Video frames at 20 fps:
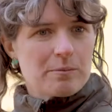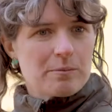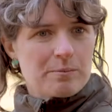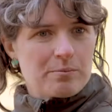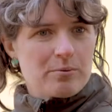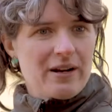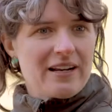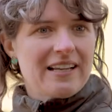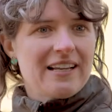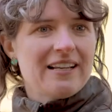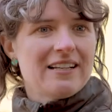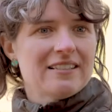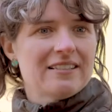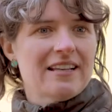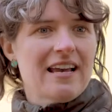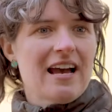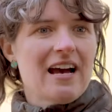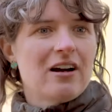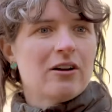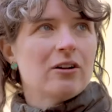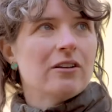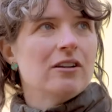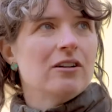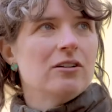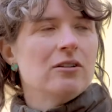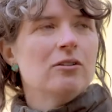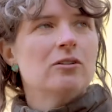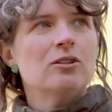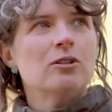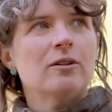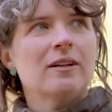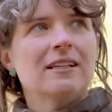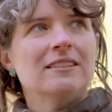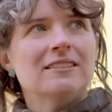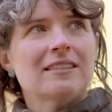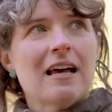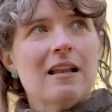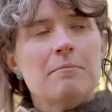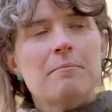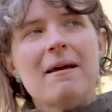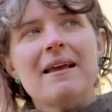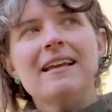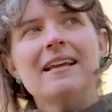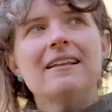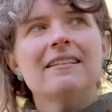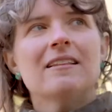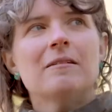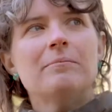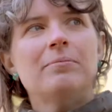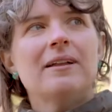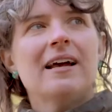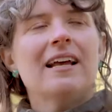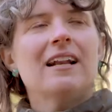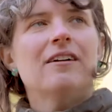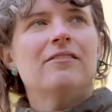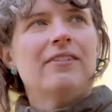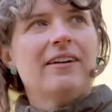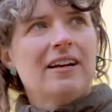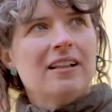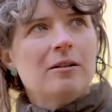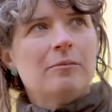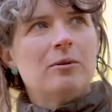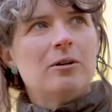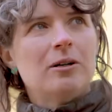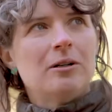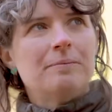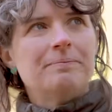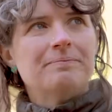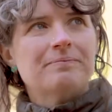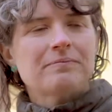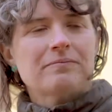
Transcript: breaking down the nutrients and making them plant available.